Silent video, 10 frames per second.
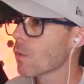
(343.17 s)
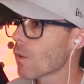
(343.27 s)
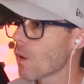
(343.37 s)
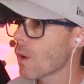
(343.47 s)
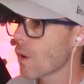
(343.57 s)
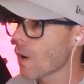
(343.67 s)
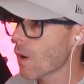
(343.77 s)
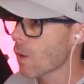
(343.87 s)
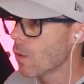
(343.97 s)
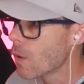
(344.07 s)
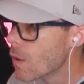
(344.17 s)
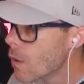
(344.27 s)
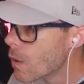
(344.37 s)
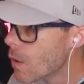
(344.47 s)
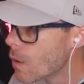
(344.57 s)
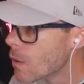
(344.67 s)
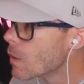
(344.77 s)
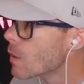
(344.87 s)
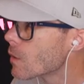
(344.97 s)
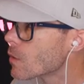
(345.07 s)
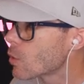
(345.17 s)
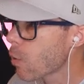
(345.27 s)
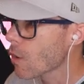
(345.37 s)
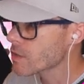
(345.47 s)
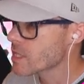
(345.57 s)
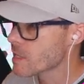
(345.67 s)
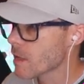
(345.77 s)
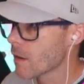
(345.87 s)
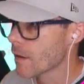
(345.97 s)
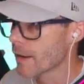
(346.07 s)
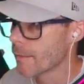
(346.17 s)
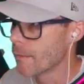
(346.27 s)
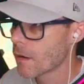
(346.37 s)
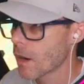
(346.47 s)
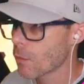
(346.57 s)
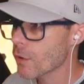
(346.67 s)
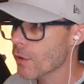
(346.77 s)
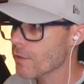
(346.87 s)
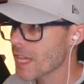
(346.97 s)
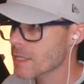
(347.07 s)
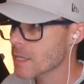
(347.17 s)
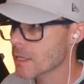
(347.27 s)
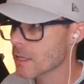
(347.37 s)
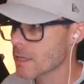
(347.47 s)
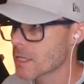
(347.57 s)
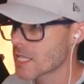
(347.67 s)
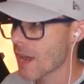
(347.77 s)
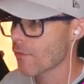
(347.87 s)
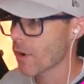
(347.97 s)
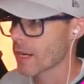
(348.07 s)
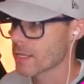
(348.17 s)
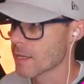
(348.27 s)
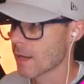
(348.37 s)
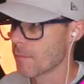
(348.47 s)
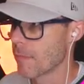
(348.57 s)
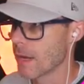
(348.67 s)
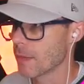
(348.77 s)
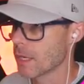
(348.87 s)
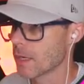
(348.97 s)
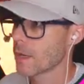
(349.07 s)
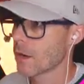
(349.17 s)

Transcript: Whoa. Quartz slime. I wonder if that's like the sapphire slime, maybe.